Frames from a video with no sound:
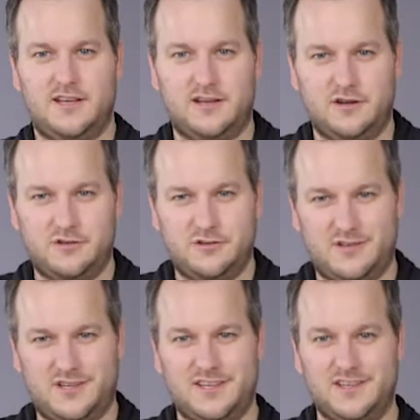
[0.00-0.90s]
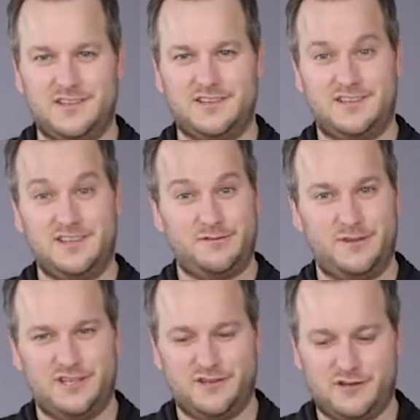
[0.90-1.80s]
Hello, in this
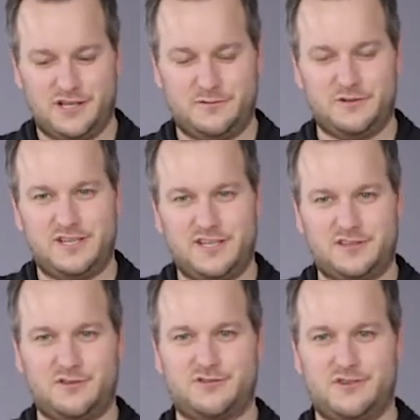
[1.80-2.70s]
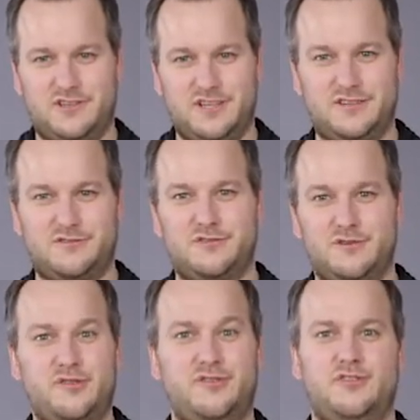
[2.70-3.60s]
video I would like to shortly
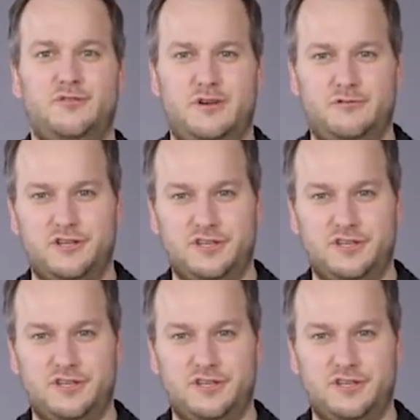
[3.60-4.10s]
introduce you to our